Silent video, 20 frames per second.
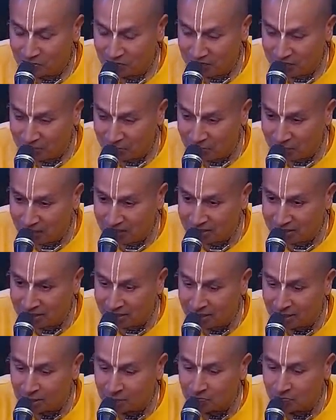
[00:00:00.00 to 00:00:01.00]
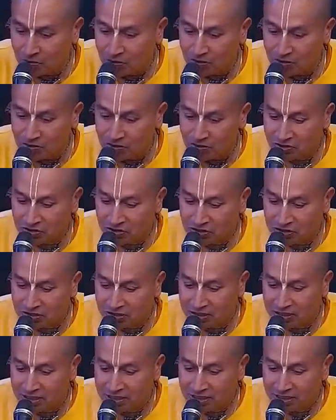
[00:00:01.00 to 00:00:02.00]
3 ways he
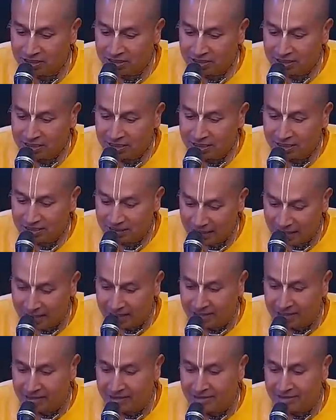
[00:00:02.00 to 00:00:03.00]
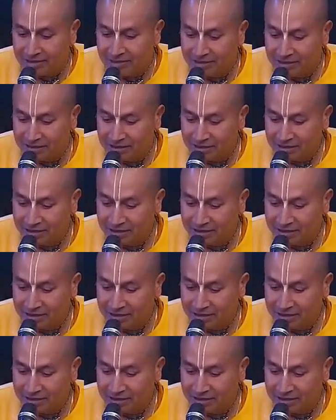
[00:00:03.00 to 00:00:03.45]
responds. Then